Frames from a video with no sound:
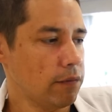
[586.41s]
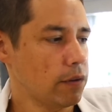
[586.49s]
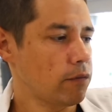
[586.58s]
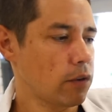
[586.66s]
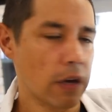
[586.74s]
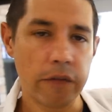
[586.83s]
Even
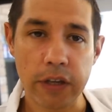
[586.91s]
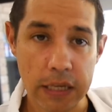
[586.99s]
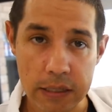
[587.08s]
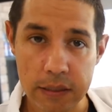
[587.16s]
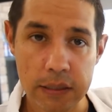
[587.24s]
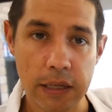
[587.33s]
if you have a
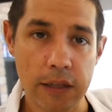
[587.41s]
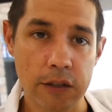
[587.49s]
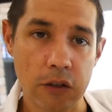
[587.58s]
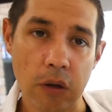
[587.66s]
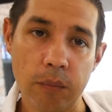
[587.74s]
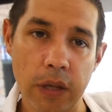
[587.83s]
kid's
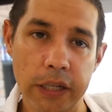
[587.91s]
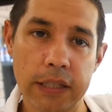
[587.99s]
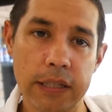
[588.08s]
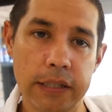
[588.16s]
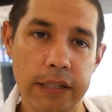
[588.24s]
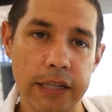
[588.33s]
telescope like
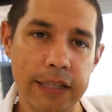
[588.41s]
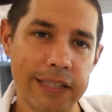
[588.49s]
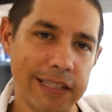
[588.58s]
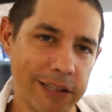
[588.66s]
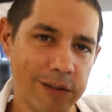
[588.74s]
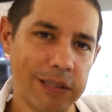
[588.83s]
this, it's
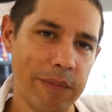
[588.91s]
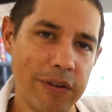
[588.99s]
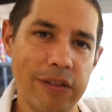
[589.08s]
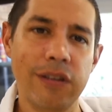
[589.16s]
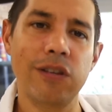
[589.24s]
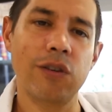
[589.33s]
still
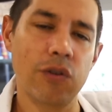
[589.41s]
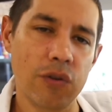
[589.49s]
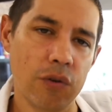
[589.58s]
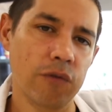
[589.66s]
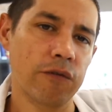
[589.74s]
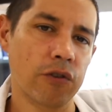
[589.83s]
something that you can
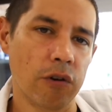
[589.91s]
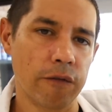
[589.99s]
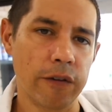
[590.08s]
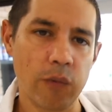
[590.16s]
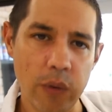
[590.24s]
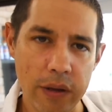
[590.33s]
do
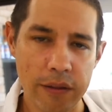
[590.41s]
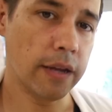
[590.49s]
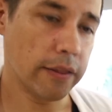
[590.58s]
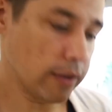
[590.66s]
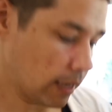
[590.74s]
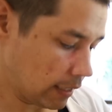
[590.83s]
photography with.
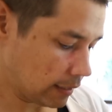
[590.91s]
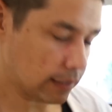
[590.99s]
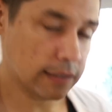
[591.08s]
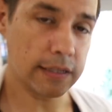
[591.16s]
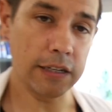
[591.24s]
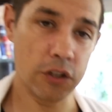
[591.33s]
Now, the
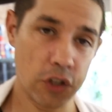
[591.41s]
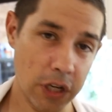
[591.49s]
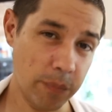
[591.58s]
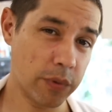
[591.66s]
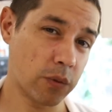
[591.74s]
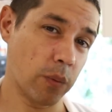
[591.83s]
easiest and
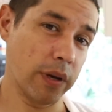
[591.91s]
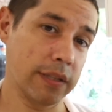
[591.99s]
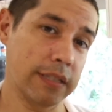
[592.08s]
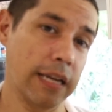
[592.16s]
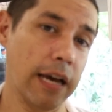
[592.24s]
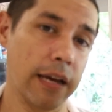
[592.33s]
cheapest way to
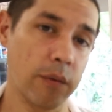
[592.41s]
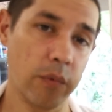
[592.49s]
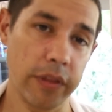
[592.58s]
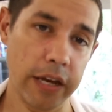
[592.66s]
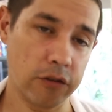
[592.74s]
start with